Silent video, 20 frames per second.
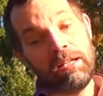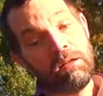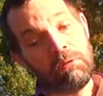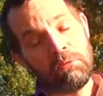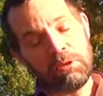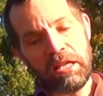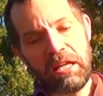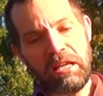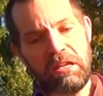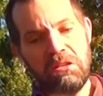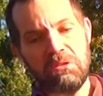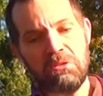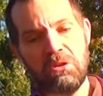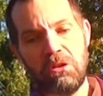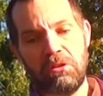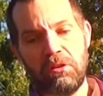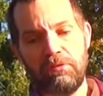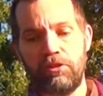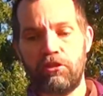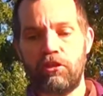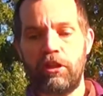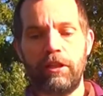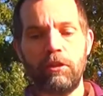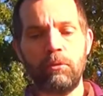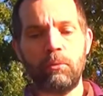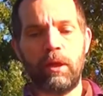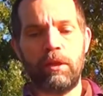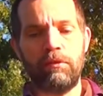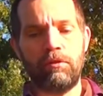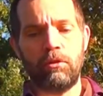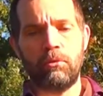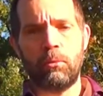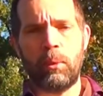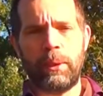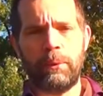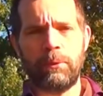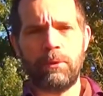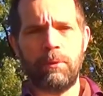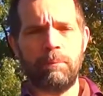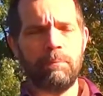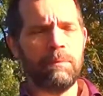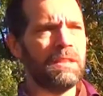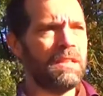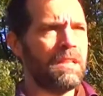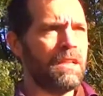okay, you don't have a second wave, you're welcome.